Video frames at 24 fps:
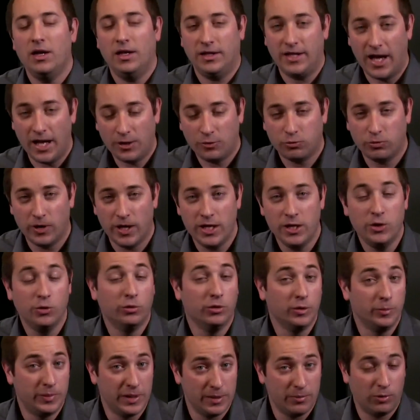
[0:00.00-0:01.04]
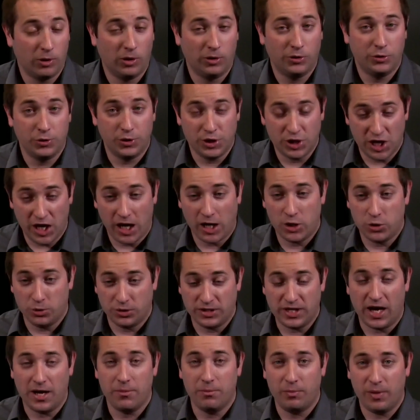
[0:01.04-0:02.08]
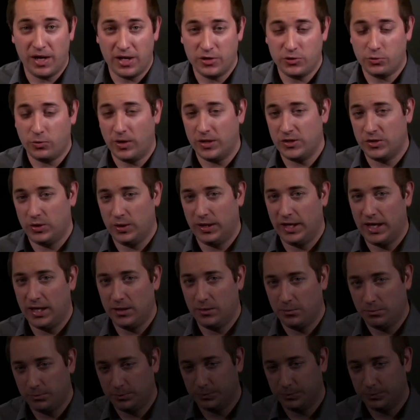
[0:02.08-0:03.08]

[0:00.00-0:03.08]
That way you will be able to change your time base once again.